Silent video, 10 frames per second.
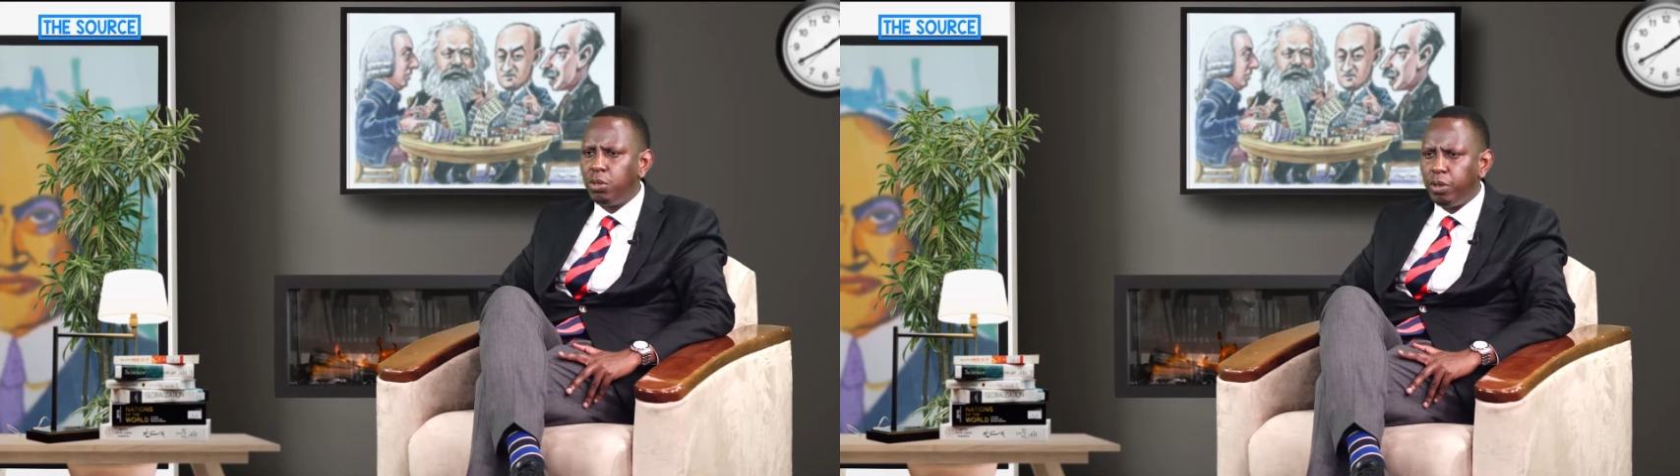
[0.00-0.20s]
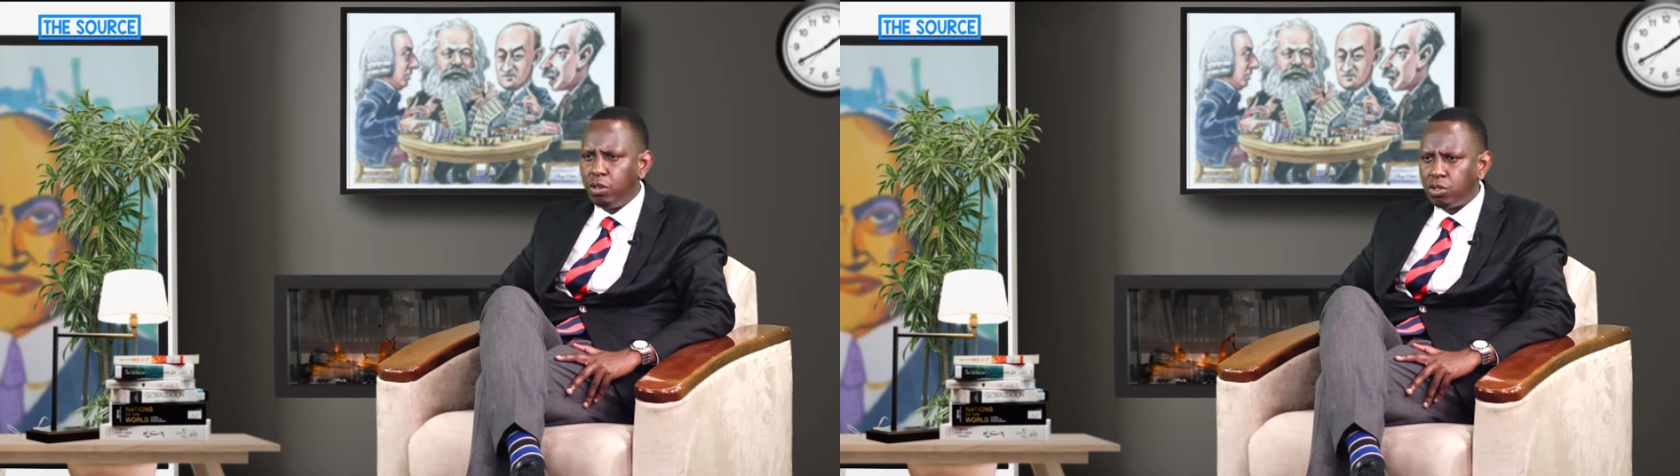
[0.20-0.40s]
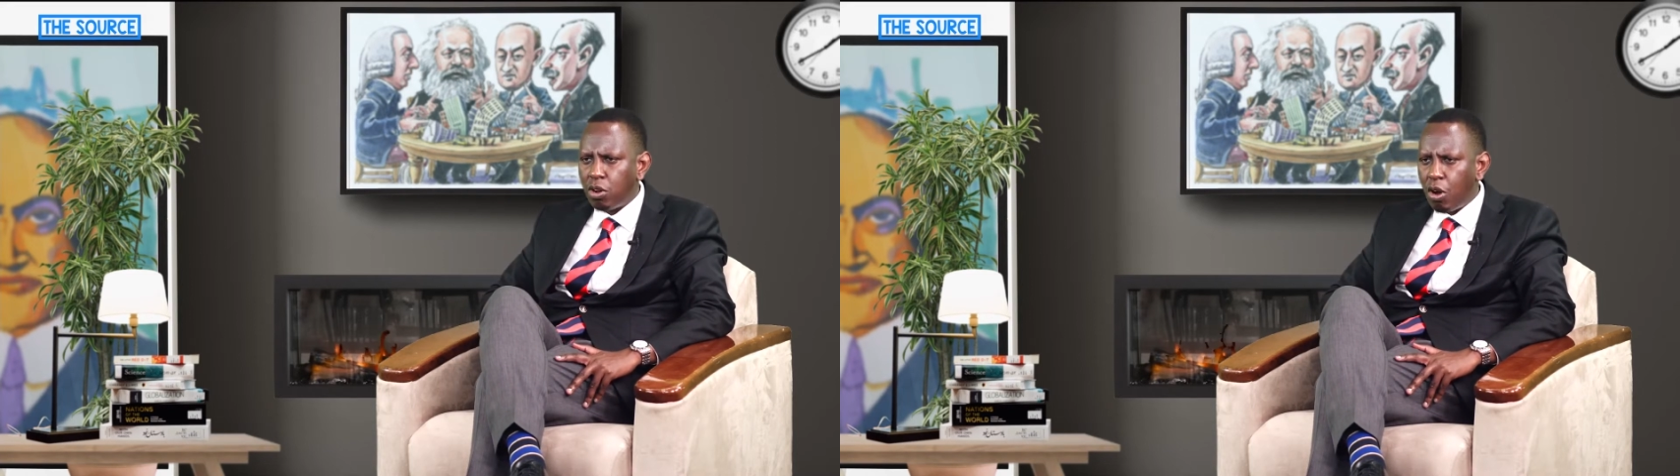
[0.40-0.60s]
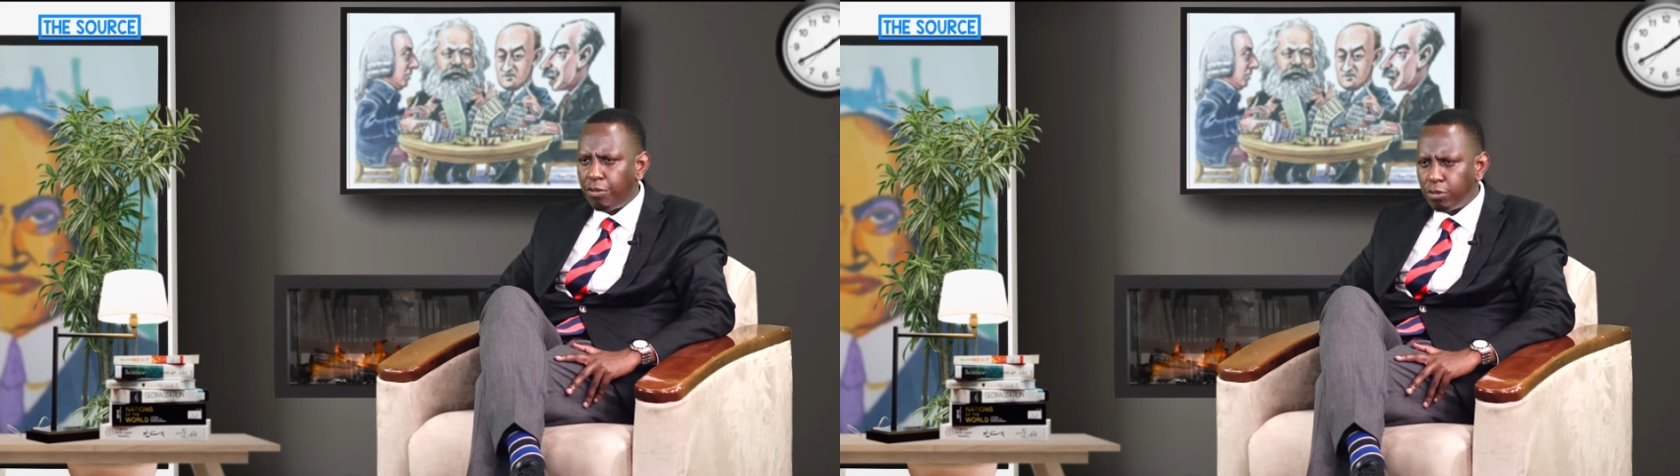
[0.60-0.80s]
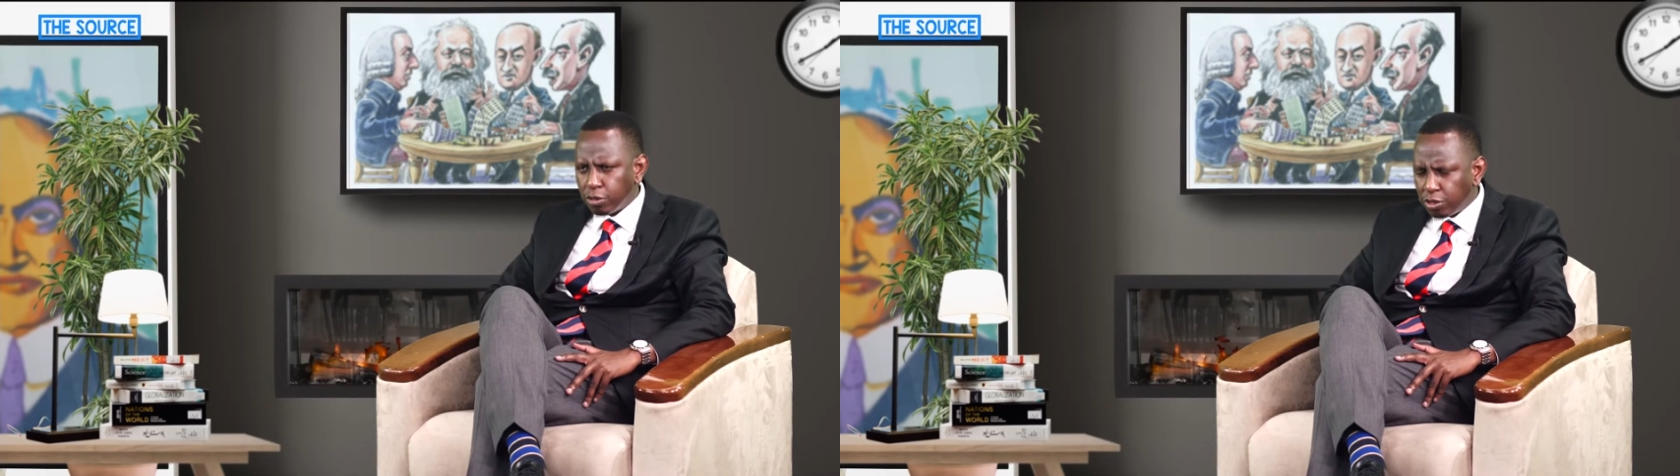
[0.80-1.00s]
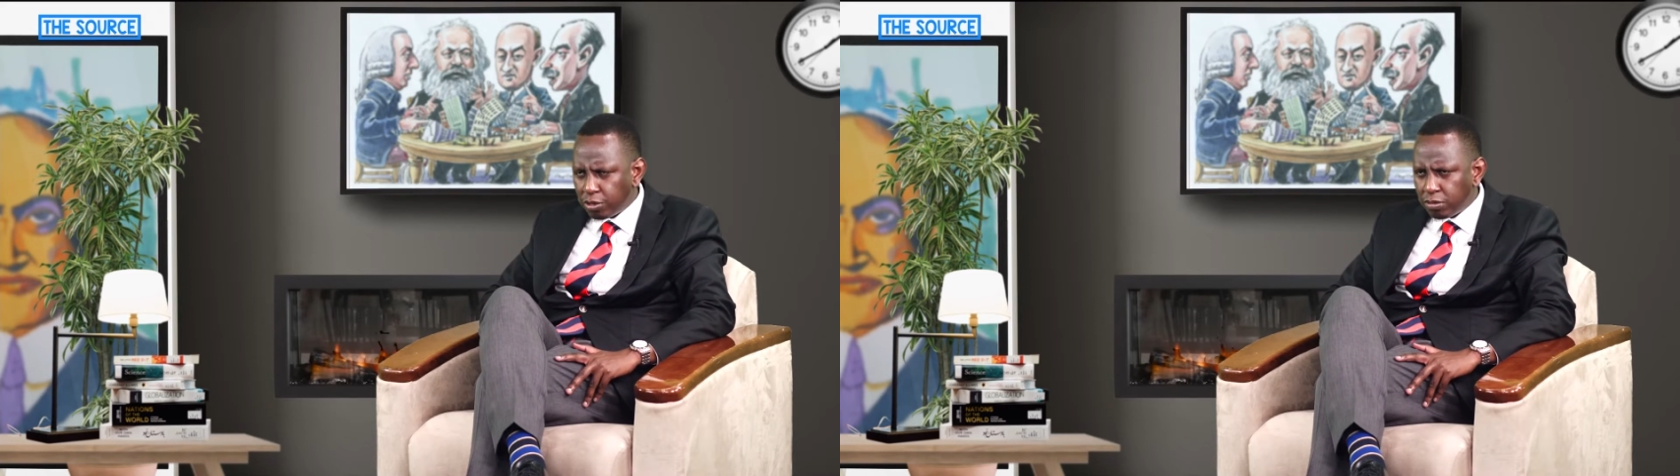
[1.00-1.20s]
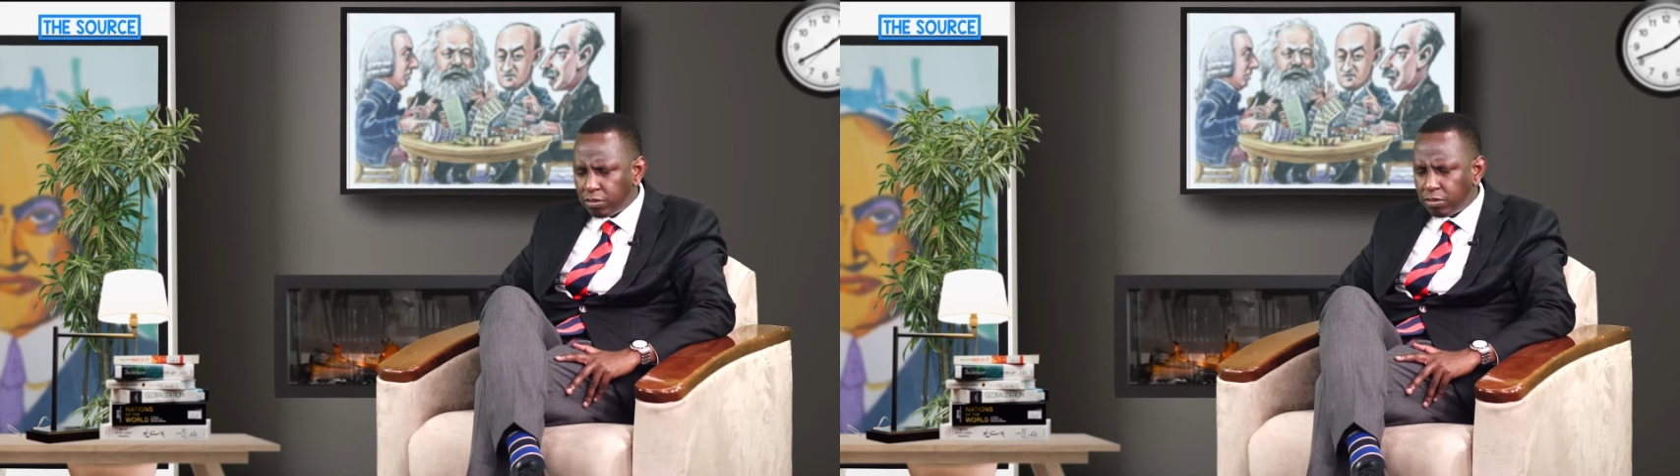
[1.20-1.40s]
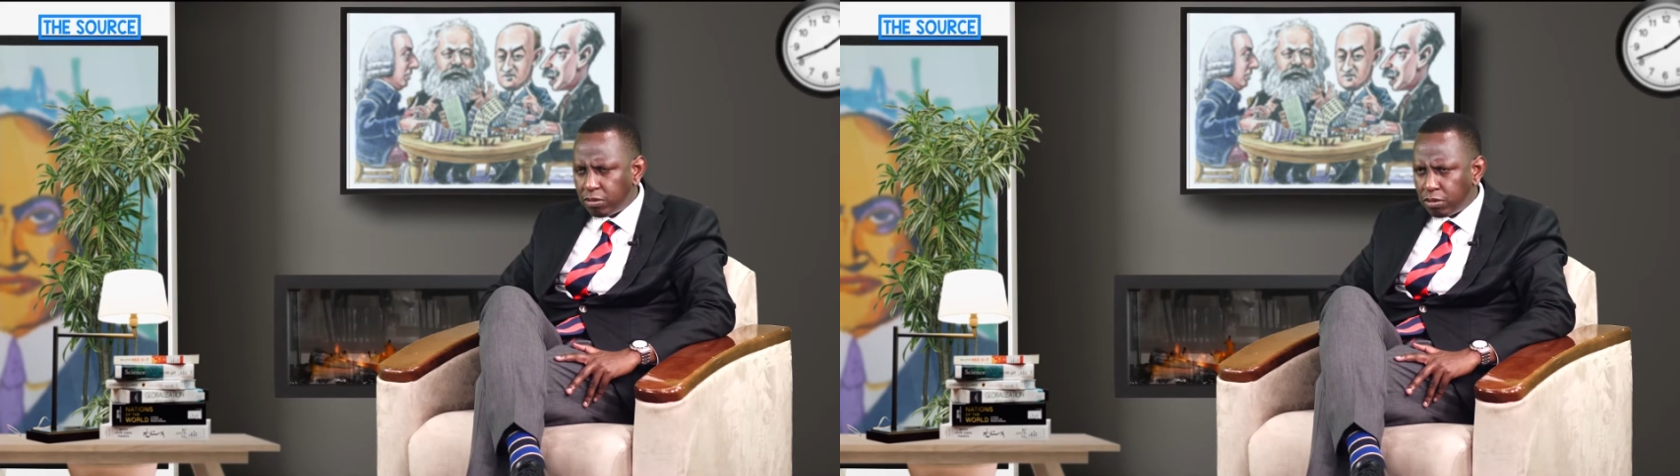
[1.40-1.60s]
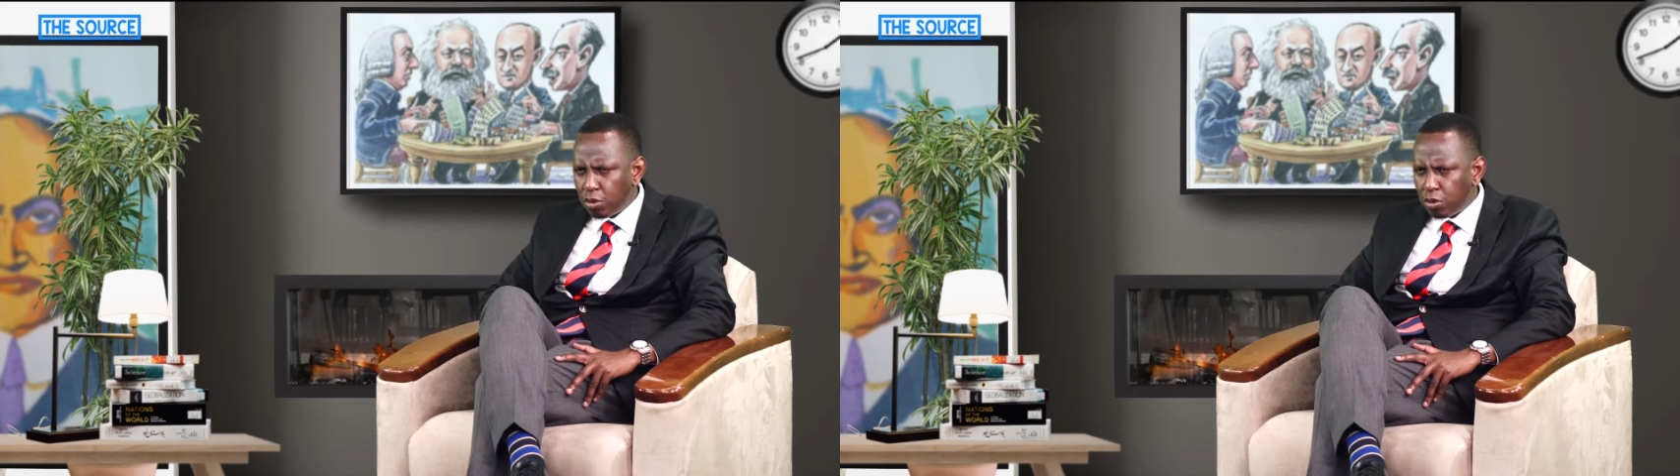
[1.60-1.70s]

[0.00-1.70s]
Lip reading: we use on our phones, who